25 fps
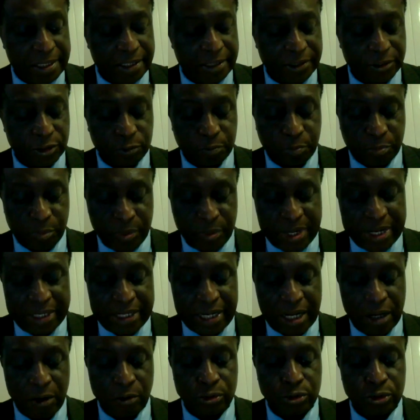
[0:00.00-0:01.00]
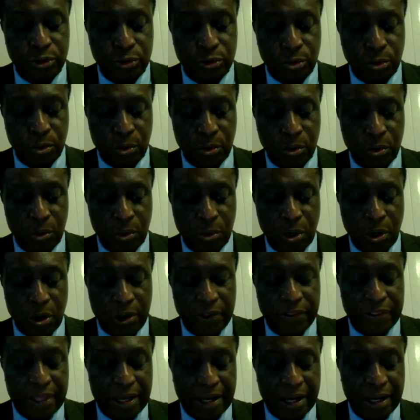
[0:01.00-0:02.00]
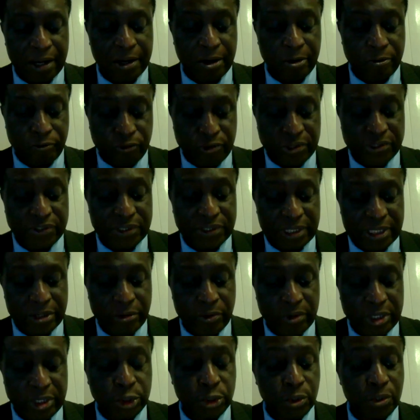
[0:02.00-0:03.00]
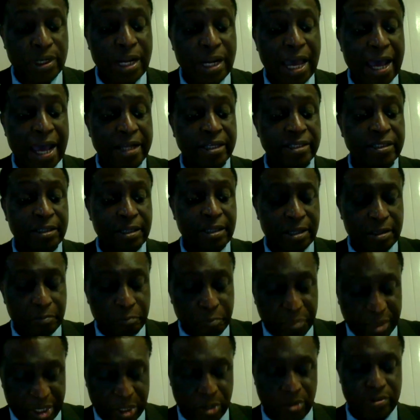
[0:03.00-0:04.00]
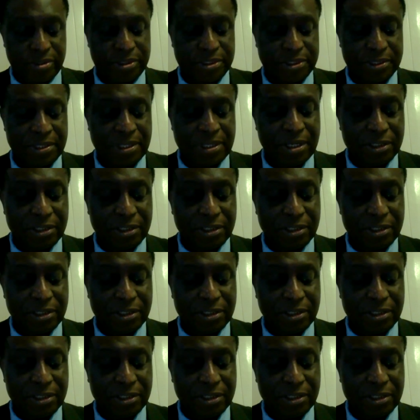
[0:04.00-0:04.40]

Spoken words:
spread out to other countries in the region and beyond.